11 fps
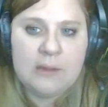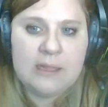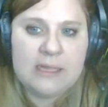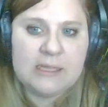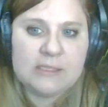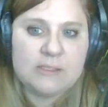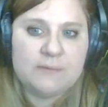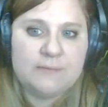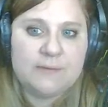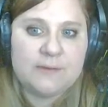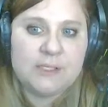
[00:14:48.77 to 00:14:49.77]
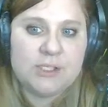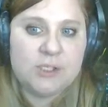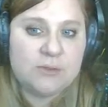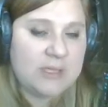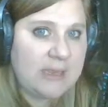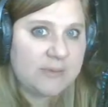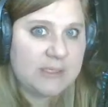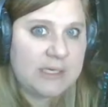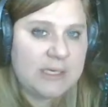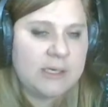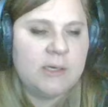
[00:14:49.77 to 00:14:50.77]
it's 52 times in a
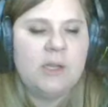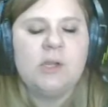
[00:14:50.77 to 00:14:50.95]
year.